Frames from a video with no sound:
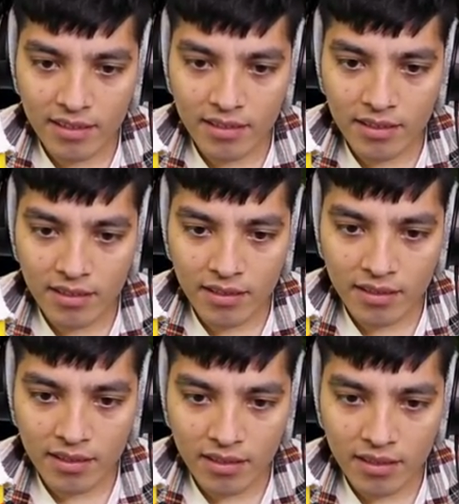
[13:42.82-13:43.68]

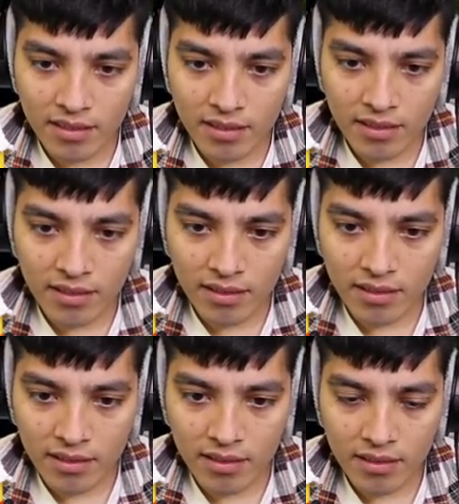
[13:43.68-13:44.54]

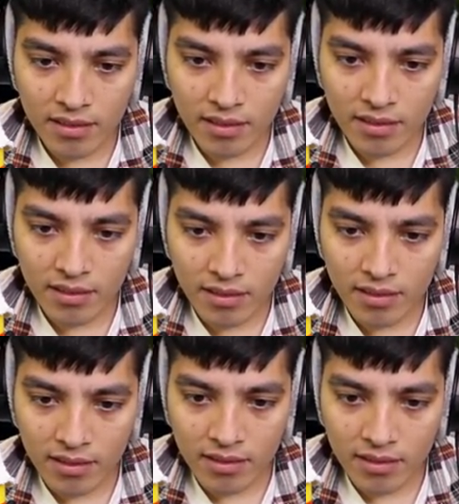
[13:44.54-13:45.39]

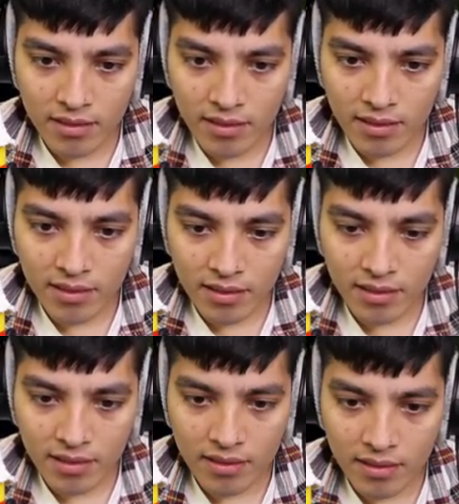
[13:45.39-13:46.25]

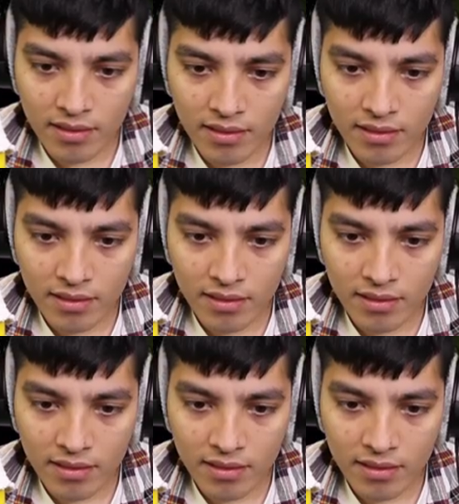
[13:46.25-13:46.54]
Nobody speaks.